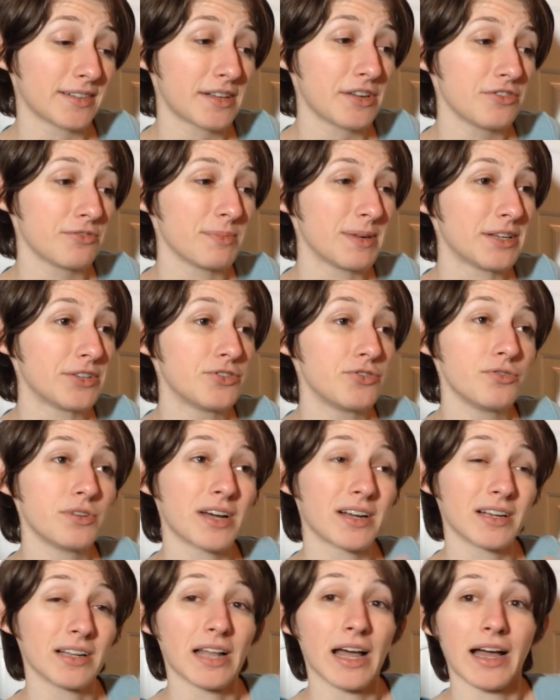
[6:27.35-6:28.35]
excuse me, do
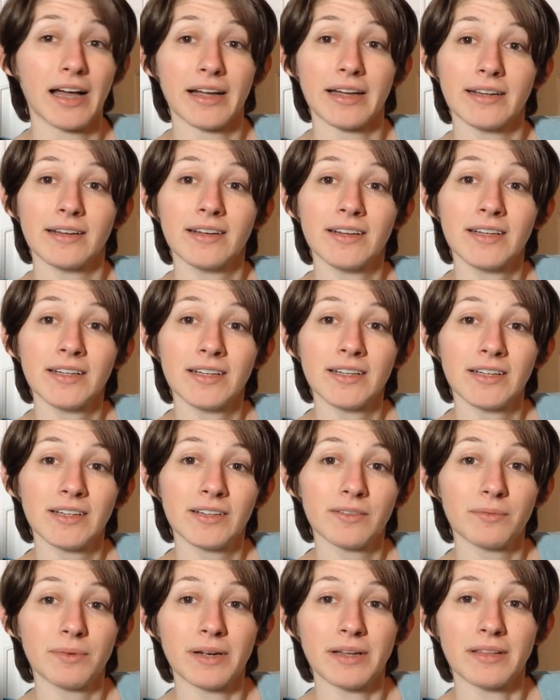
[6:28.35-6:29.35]
not align
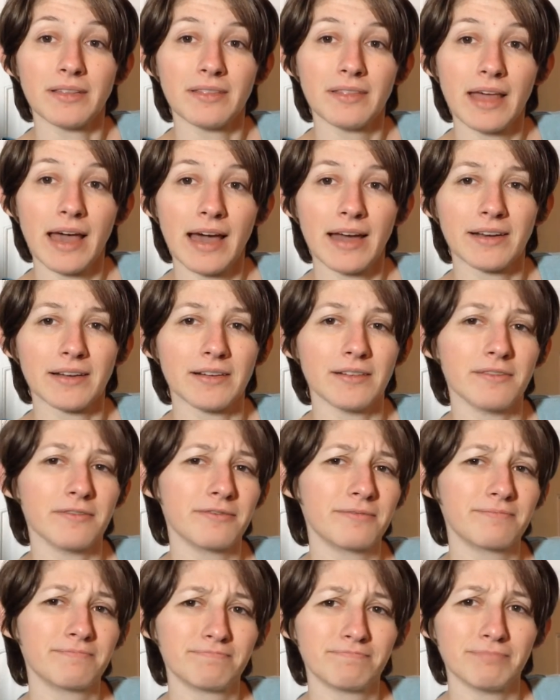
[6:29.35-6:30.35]
with that of
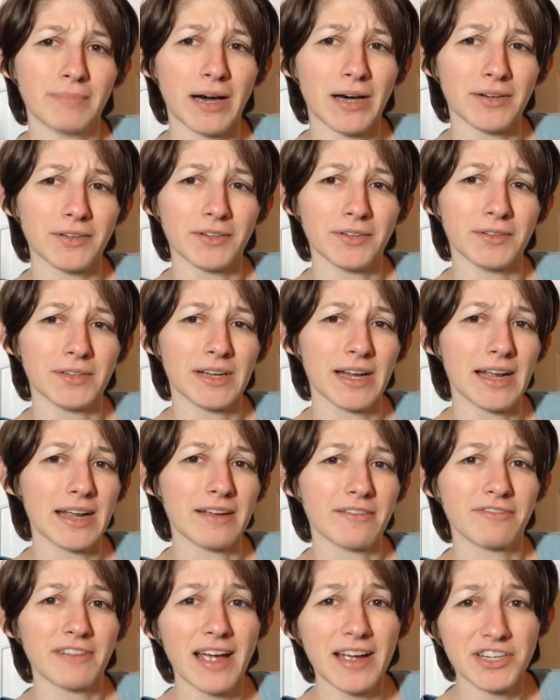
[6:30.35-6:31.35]
modern
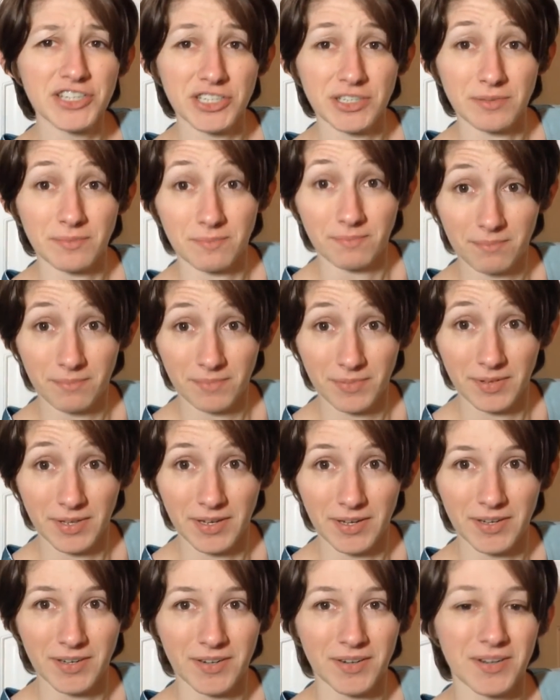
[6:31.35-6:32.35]
day fashion.
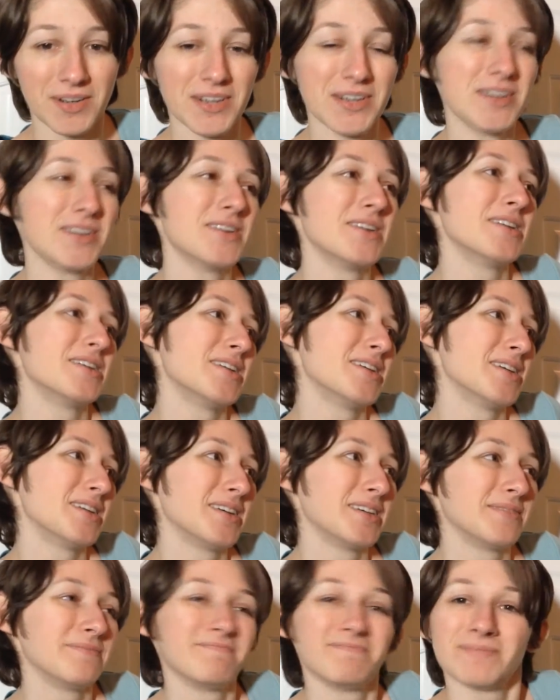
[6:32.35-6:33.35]
So,
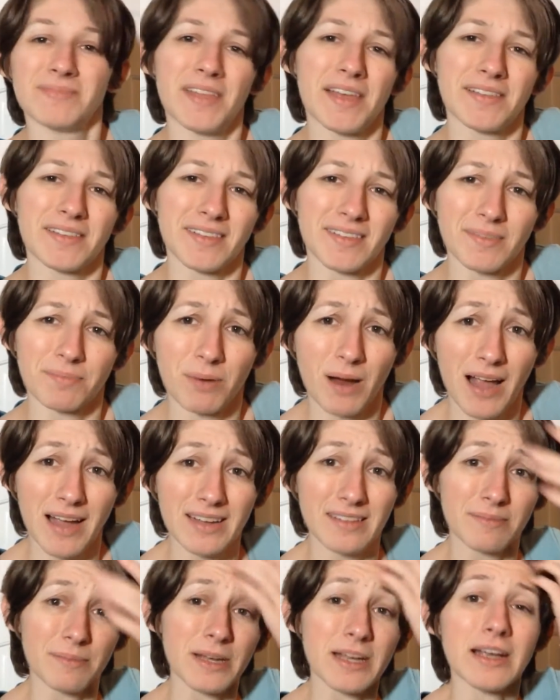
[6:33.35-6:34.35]
doesn't
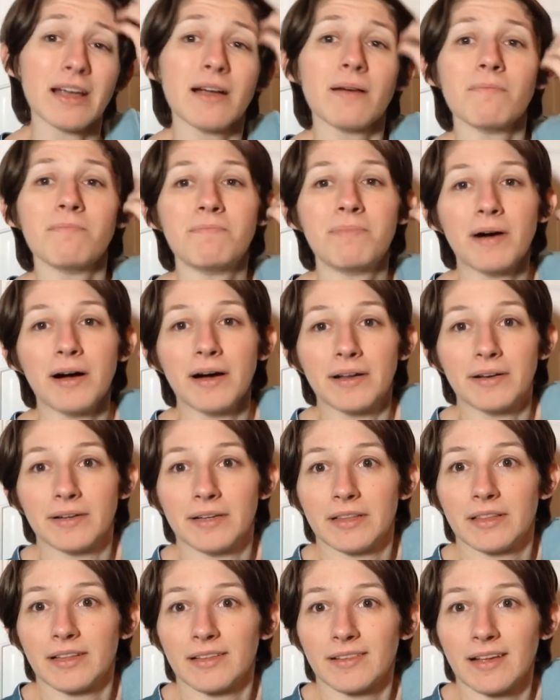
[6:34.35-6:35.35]
surprise me, but
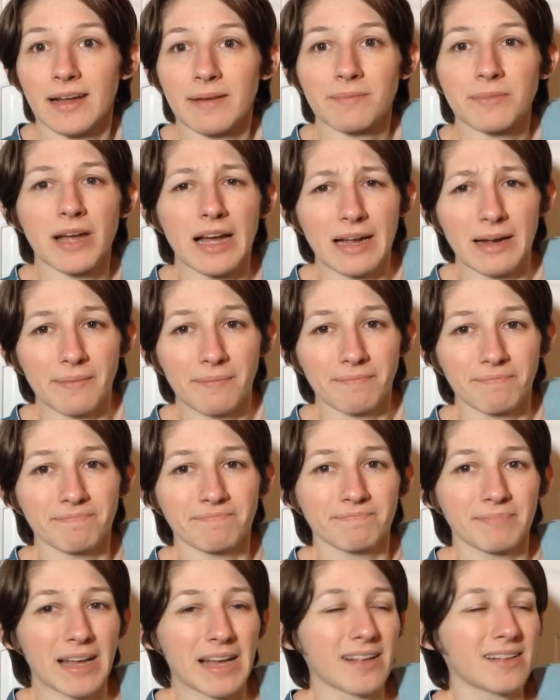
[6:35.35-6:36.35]
at the same time,
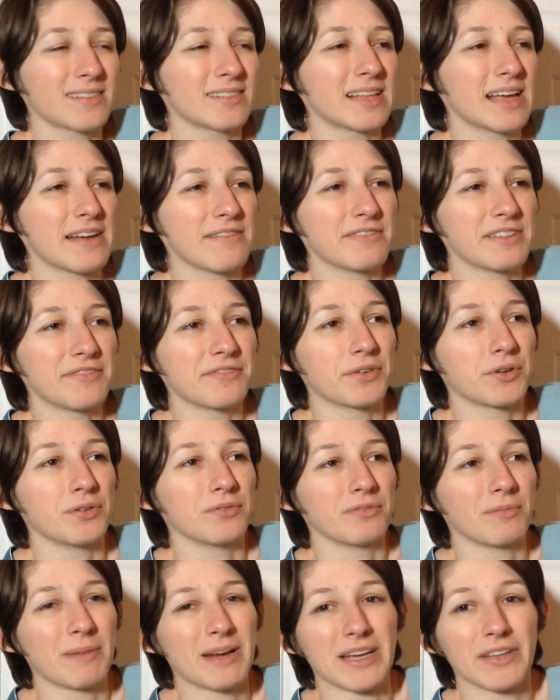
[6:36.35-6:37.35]
makes life
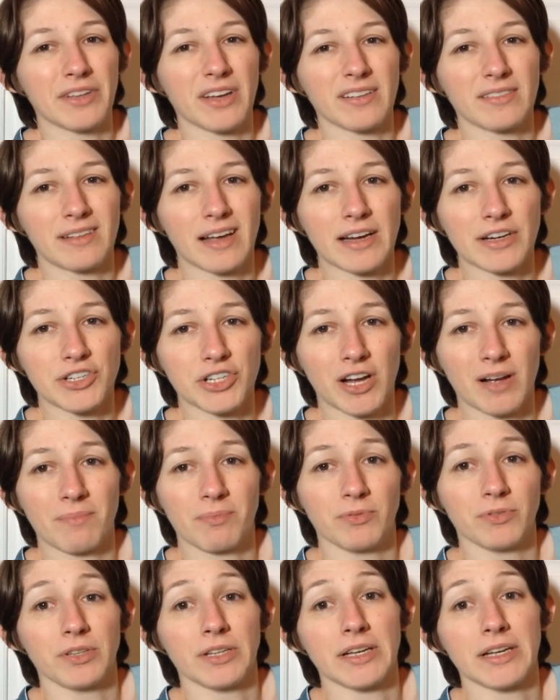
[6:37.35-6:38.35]
difficult for me unless I
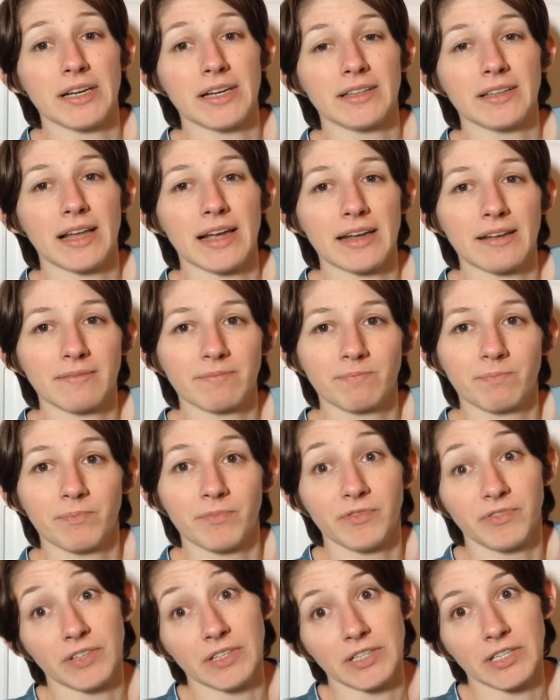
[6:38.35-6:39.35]
shop only at like
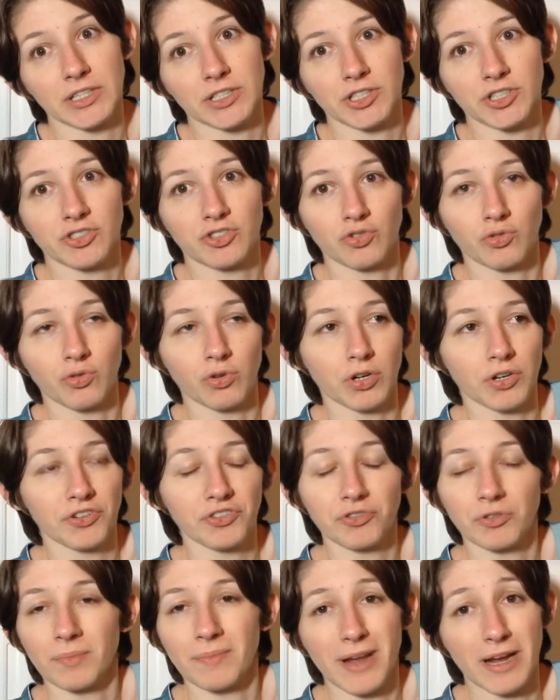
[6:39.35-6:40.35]
vintage
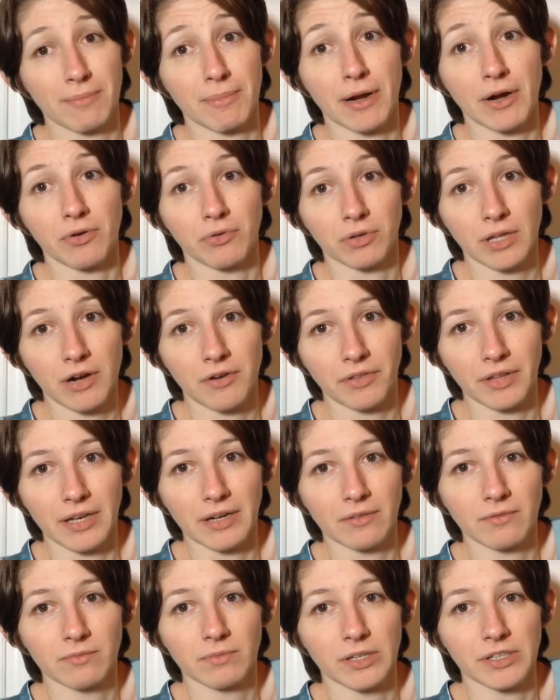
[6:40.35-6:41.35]
stores or make my own
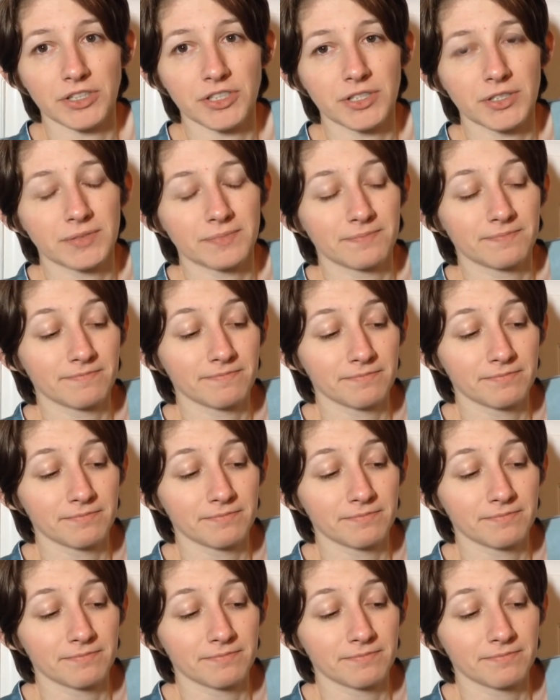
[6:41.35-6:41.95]
clothing, which